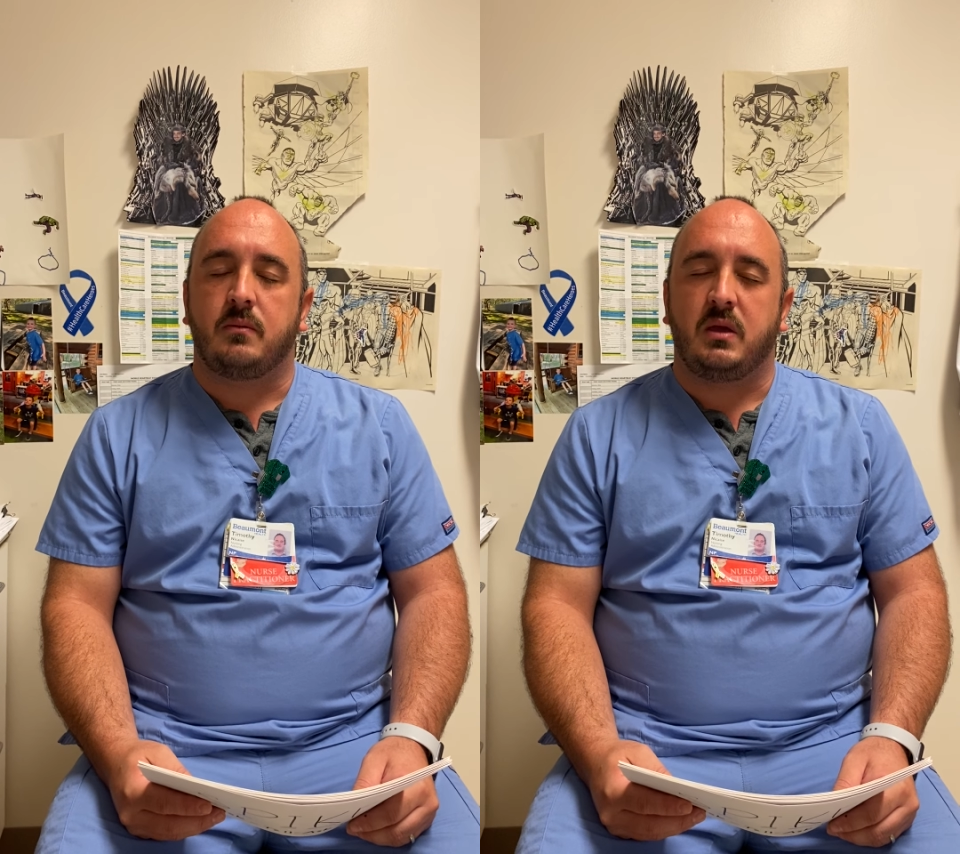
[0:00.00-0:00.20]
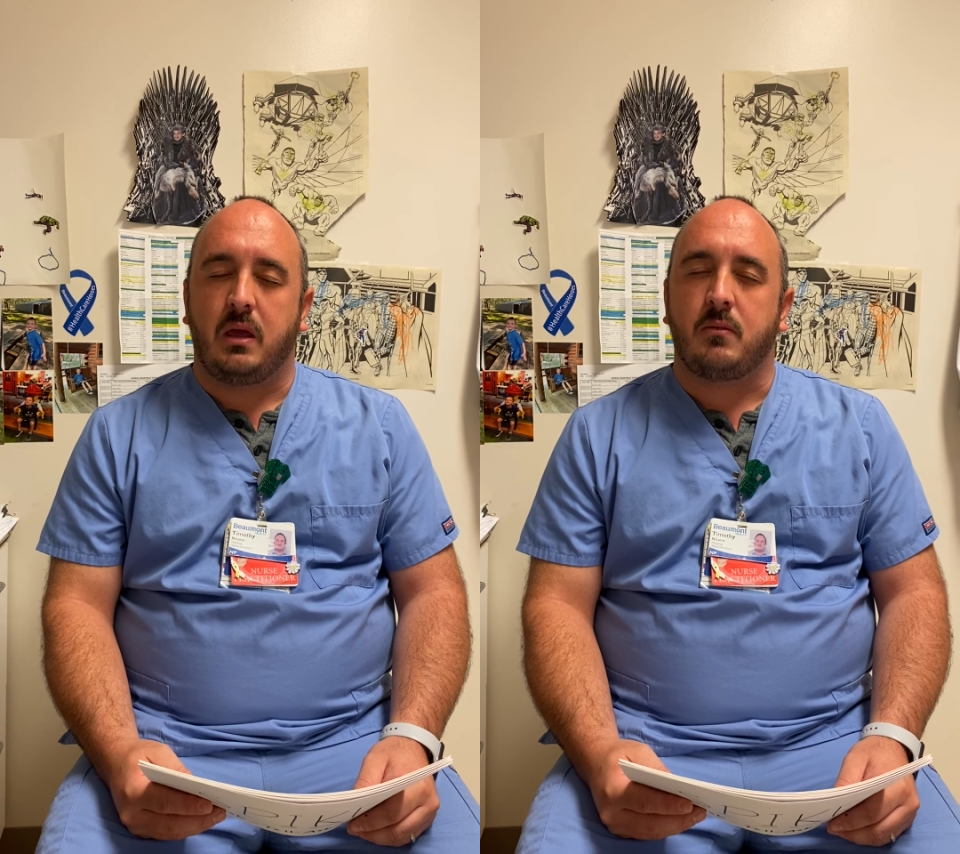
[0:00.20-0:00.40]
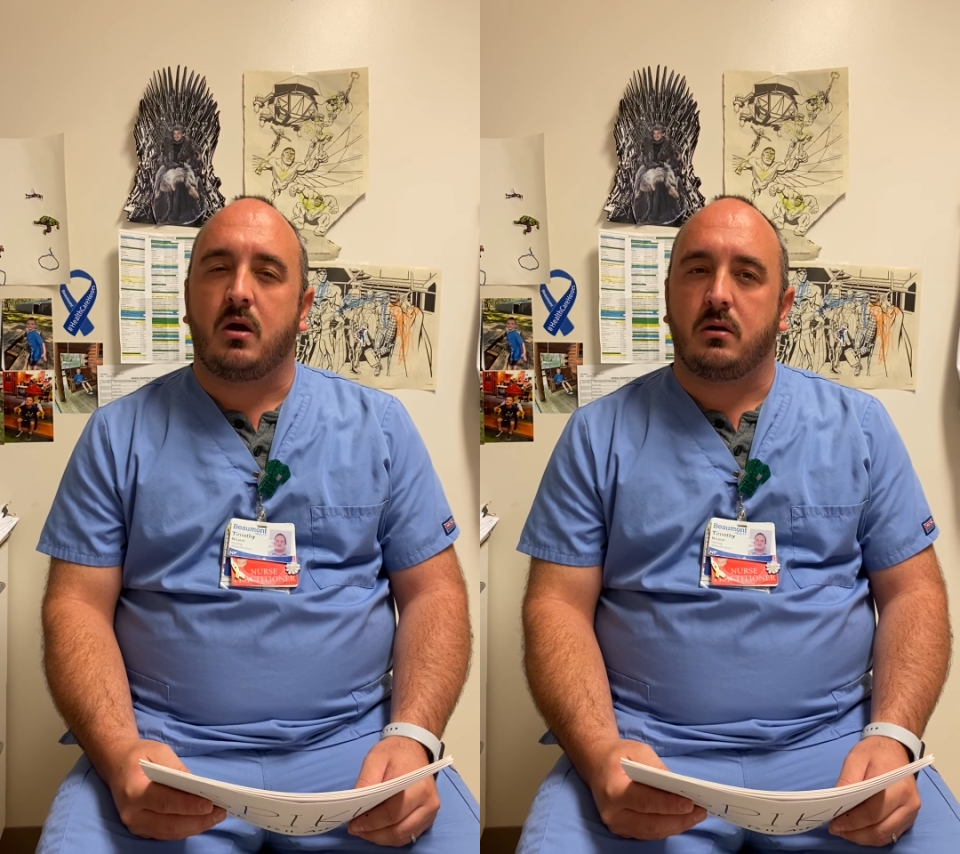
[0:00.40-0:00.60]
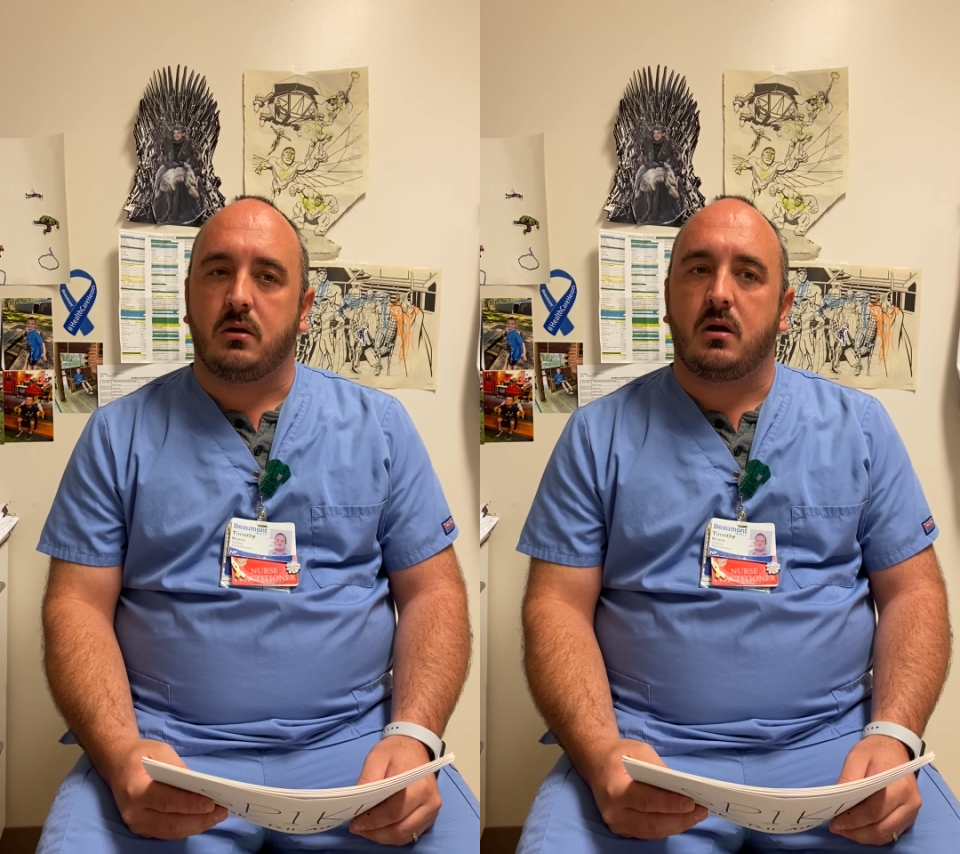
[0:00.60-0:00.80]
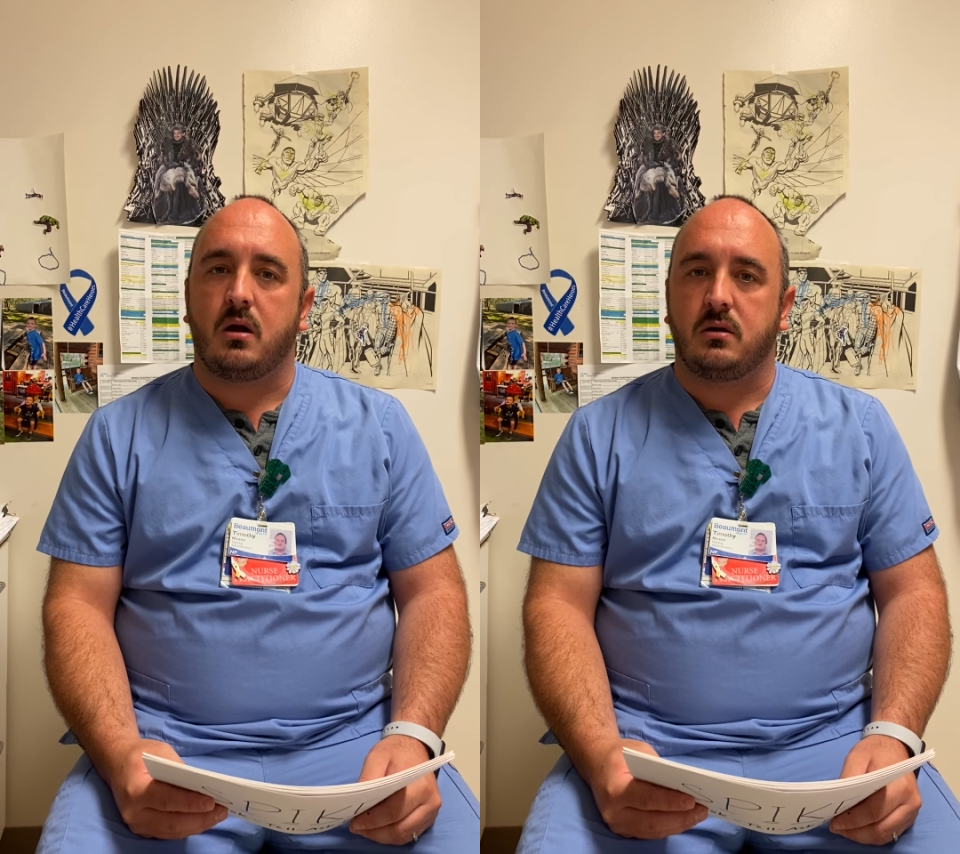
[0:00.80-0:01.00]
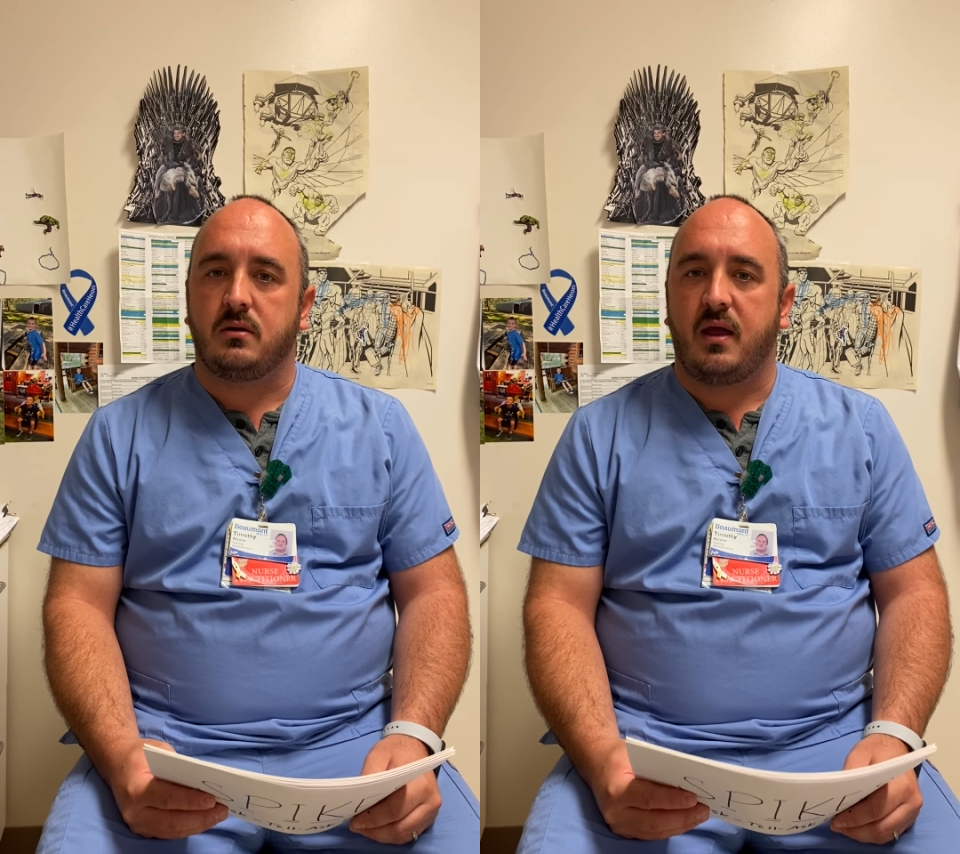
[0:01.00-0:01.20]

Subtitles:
became harder and harder to